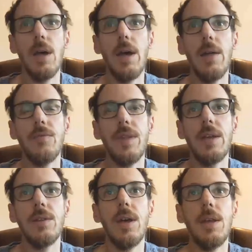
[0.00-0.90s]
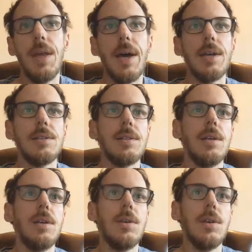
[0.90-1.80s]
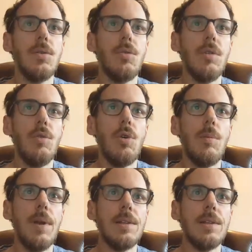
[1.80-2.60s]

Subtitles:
and then a nice reverb.